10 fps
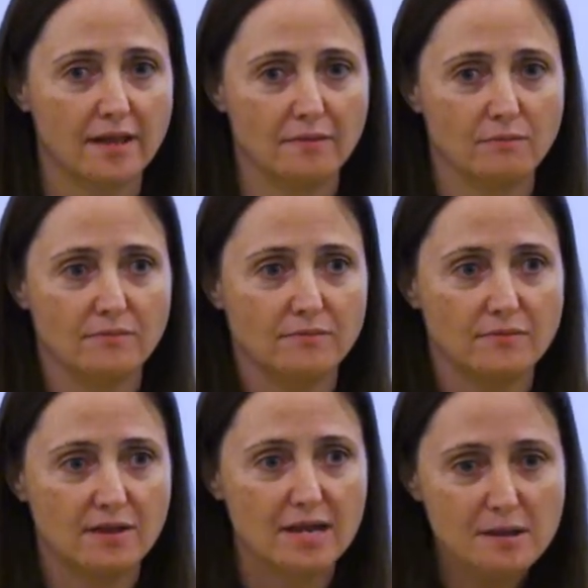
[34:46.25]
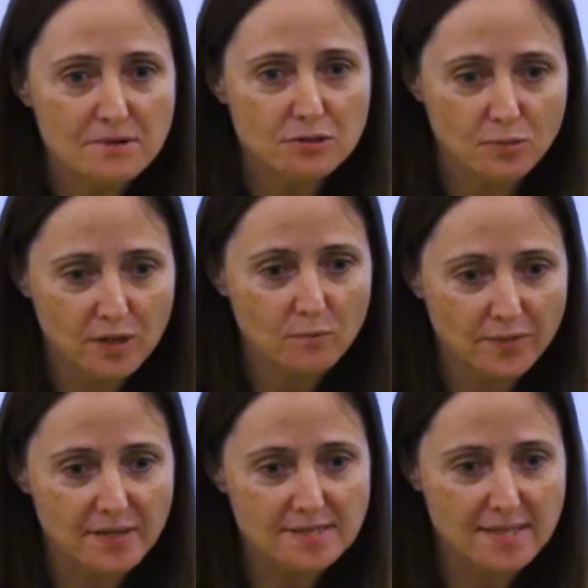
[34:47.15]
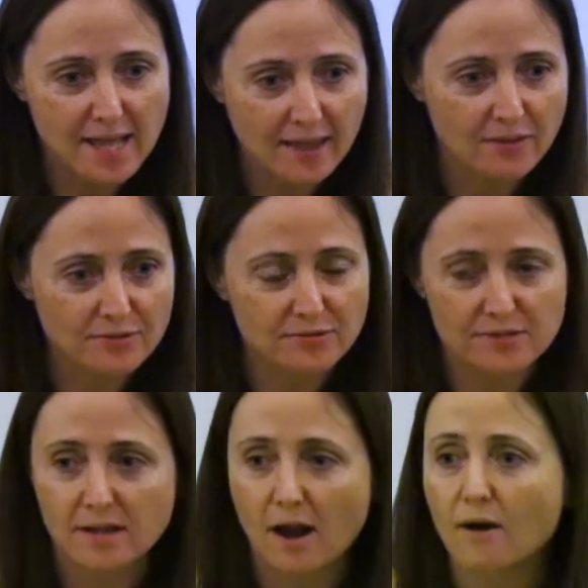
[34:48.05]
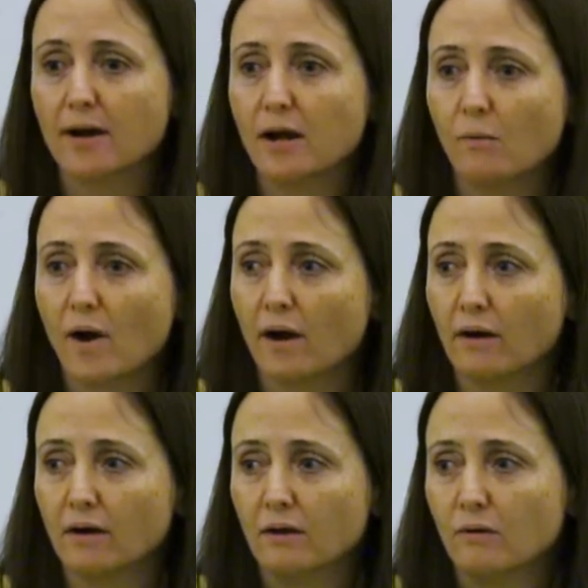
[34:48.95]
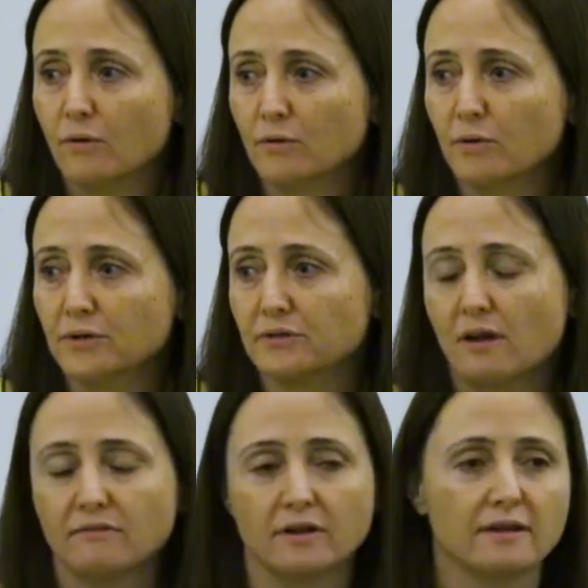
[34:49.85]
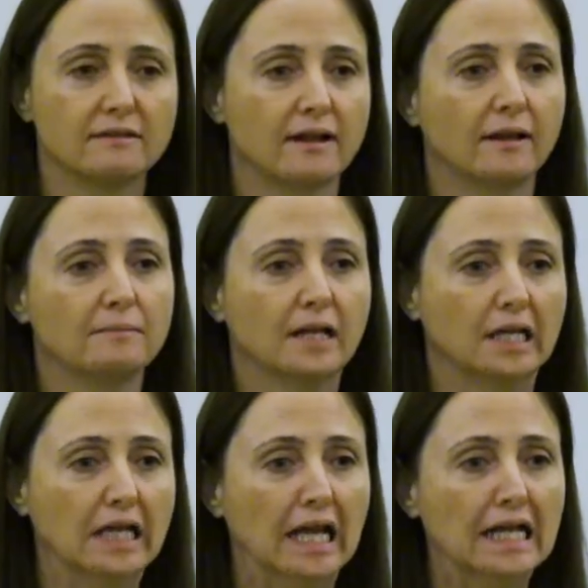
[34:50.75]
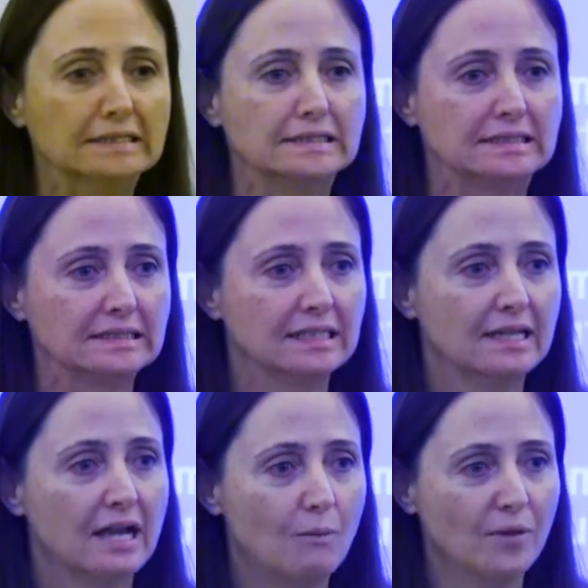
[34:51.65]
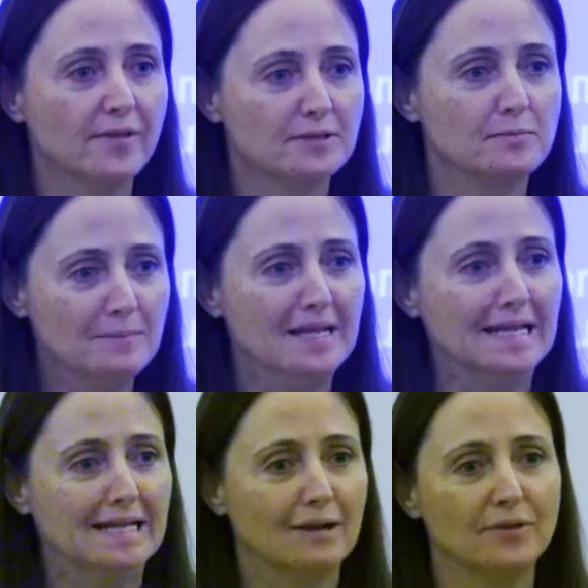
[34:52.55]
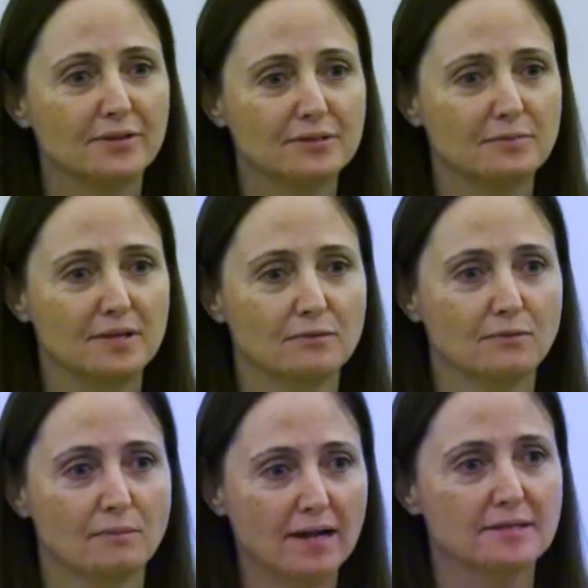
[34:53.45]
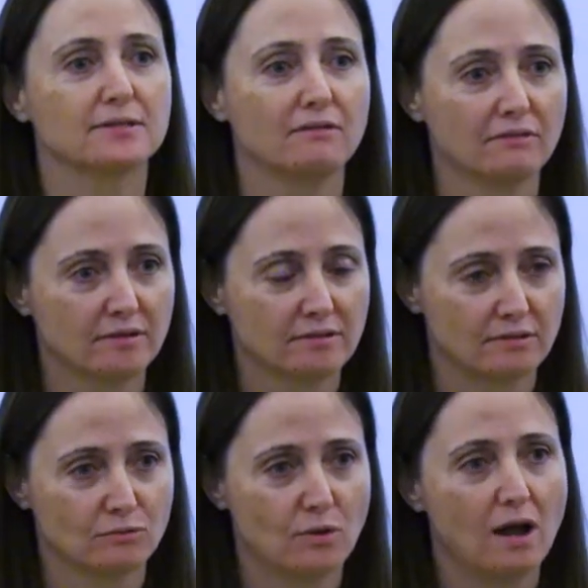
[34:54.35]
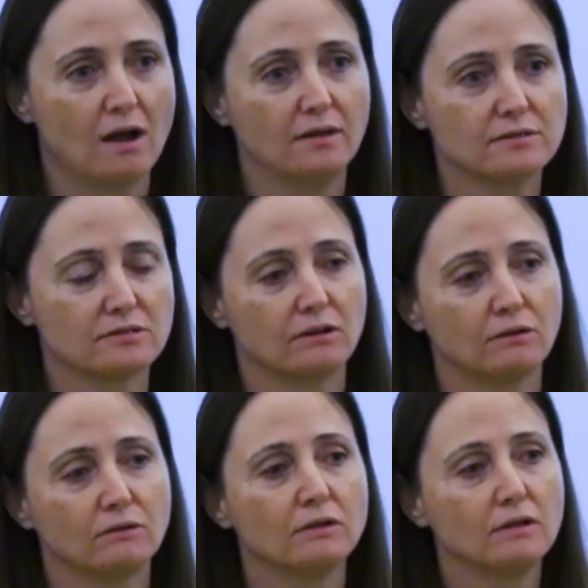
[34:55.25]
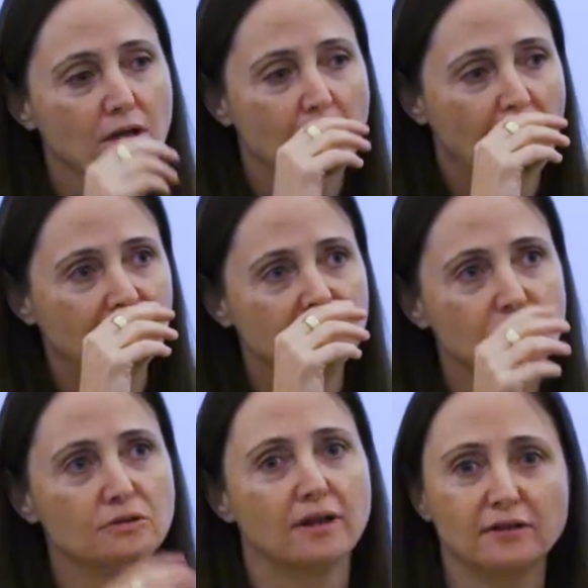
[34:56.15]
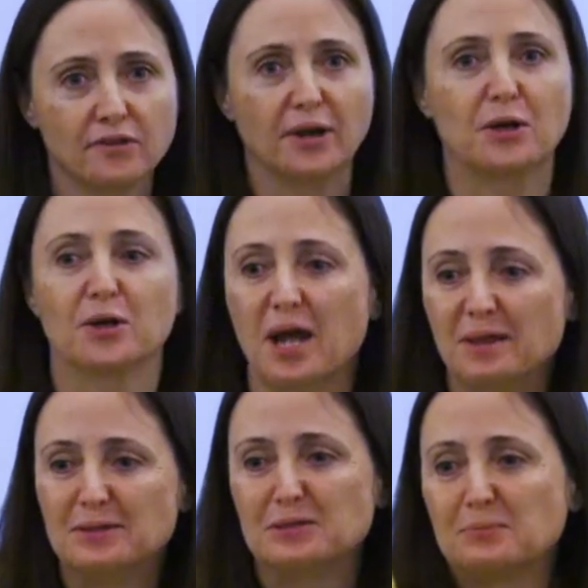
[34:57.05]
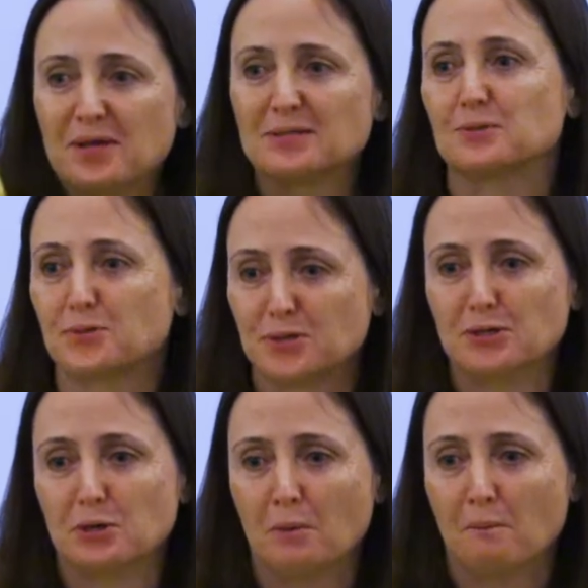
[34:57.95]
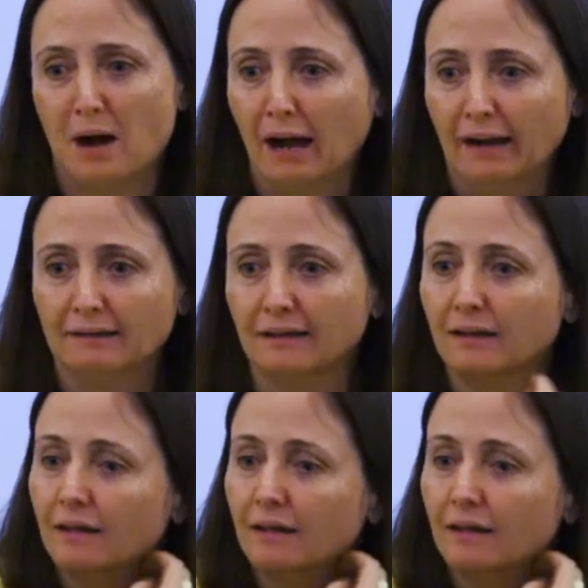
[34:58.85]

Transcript: and in between what they say, there's this area where the real discovery is, and I keep thinking, yes, I want that to be me. I want that to be where my discovery is as well, and so. How do you do that? You've got to create these spaces within your own mind.